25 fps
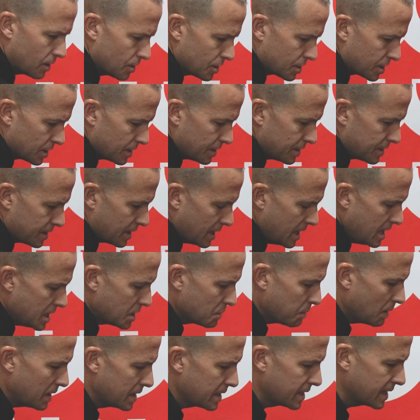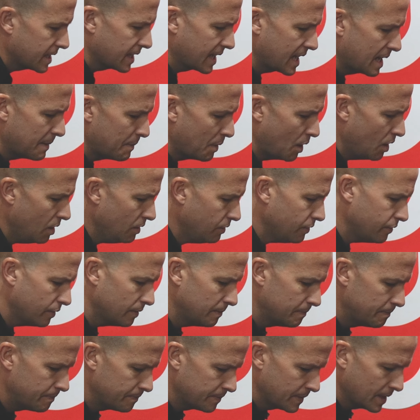cushions, each one can come
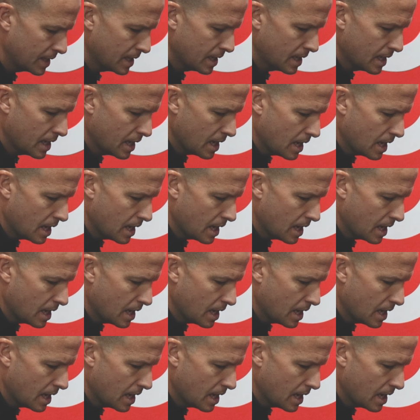off